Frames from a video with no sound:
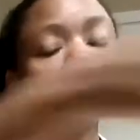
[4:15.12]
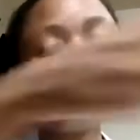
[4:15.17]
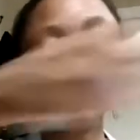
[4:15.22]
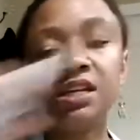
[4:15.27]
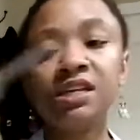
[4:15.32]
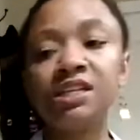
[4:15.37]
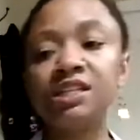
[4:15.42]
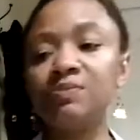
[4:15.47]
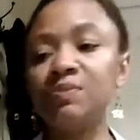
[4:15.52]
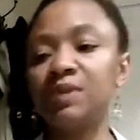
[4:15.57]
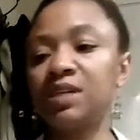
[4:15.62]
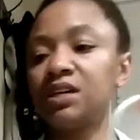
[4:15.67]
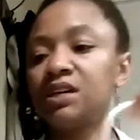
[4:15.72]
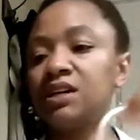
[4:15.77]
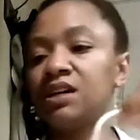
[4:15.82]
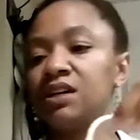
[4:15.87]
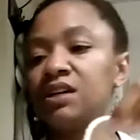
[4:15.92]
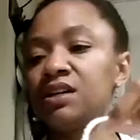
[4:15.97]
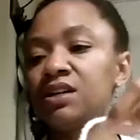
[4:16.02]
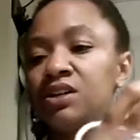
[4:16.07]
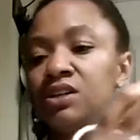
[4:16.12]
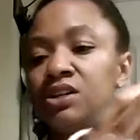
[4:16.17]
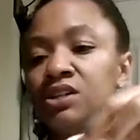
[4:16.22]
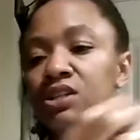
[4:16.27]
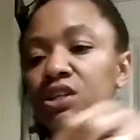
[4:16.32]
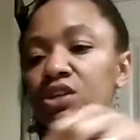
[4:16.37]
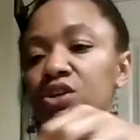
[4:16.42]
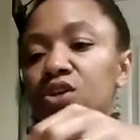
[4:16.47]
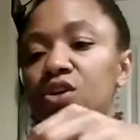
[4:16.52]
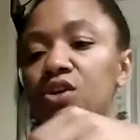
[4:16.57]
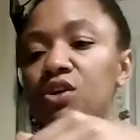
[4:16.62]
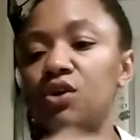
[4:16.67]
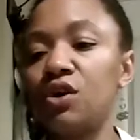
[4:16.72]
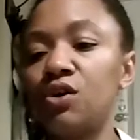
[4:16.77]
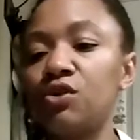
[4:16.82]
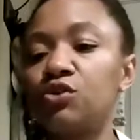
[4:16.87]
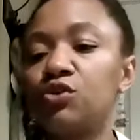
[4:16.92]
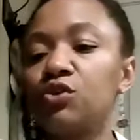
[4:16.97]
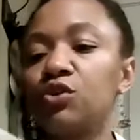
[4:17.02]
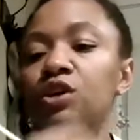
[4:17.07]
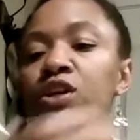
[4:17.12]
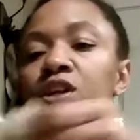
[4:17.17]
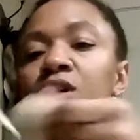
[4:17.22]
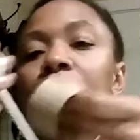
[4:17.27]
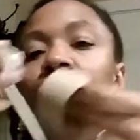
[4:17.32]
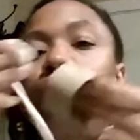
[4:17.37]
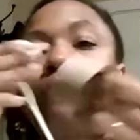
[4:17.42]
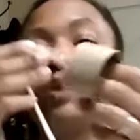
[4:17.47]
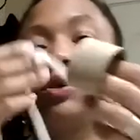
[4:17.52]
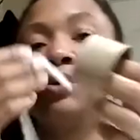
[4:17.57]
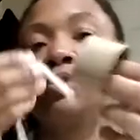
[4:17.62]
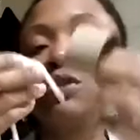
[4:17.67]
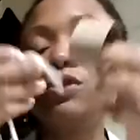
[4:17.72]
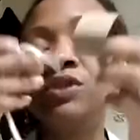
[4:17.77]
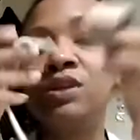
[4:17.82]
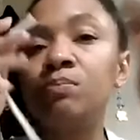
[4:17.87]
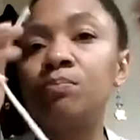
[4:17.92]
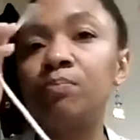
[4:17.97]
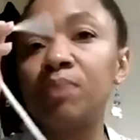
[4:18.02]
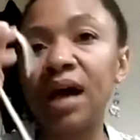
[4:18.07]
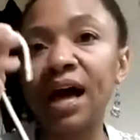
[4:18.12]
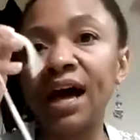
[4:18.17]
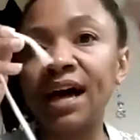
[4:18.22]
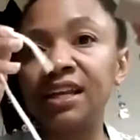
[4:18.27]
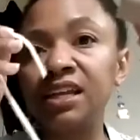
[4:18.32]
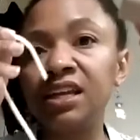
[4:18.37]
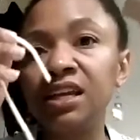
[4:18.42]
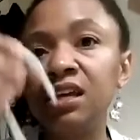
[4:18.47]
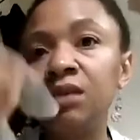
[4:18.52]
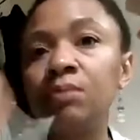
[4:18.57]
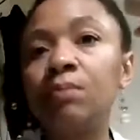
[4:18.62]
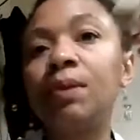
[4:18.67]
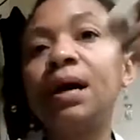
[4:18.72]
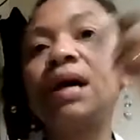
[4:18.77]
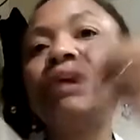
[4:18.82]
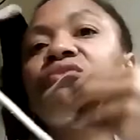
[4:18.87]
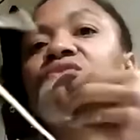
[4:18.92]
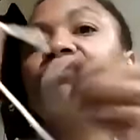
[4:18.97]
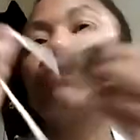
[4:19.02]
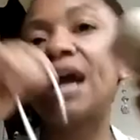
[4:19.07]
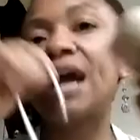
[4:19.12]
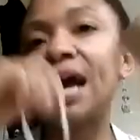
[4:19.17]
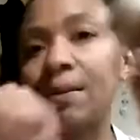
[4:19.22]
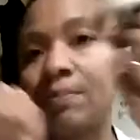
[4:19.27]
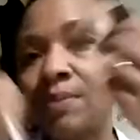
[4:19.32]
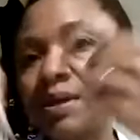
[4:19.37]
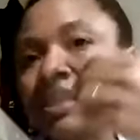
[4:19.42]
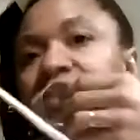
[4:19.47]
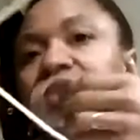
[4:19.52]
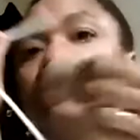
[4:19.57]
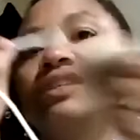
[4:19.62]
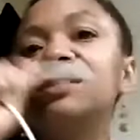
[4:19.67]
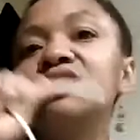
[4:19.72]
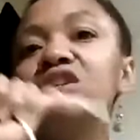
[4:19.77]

is because you're going to build the body by wrapping this